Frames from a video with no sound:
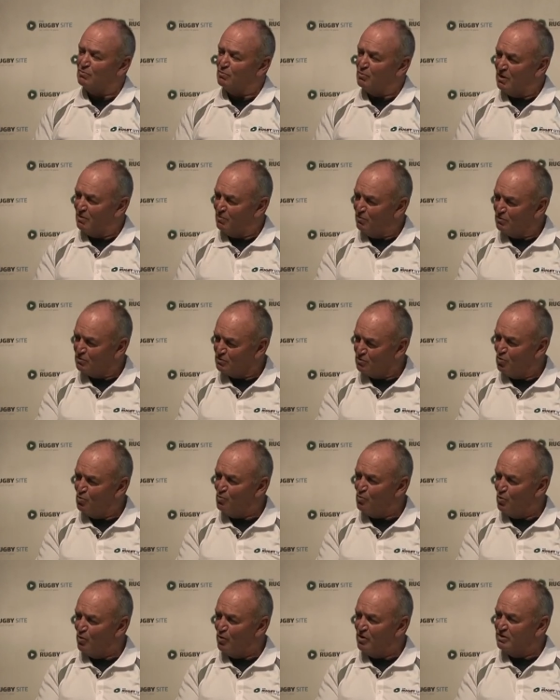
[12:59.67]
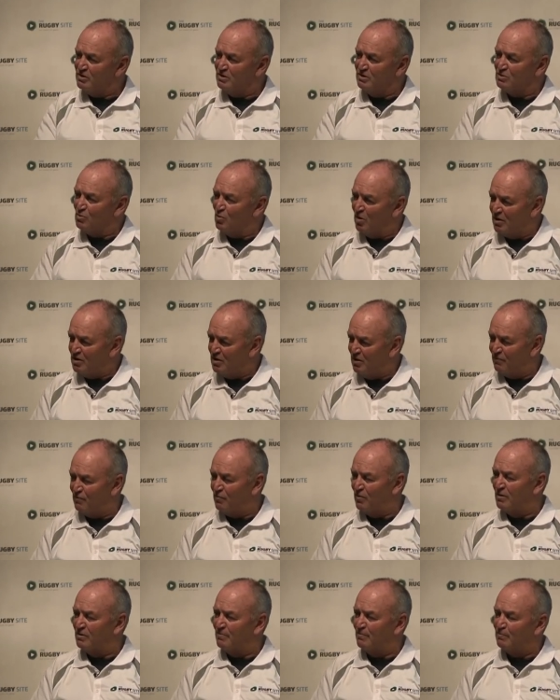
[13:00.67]
compared with schoolboys is quite
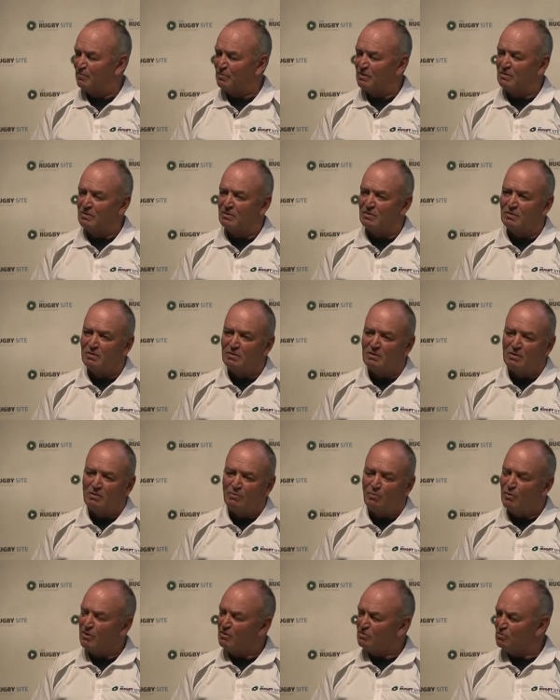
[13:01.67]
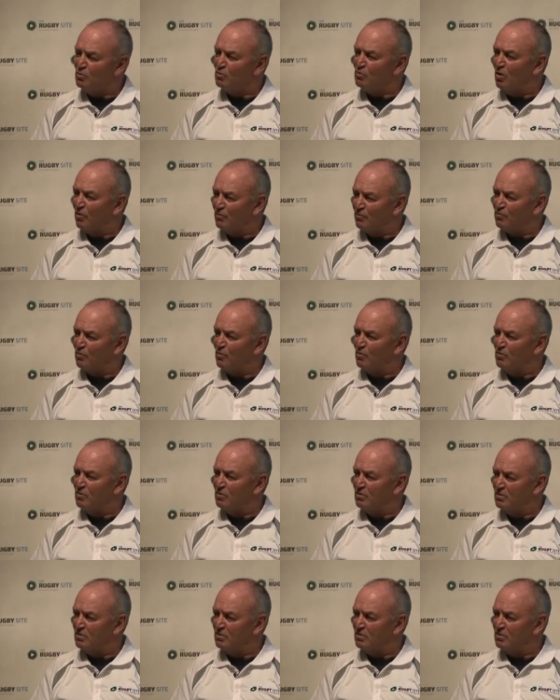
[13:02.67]
different. We still got through.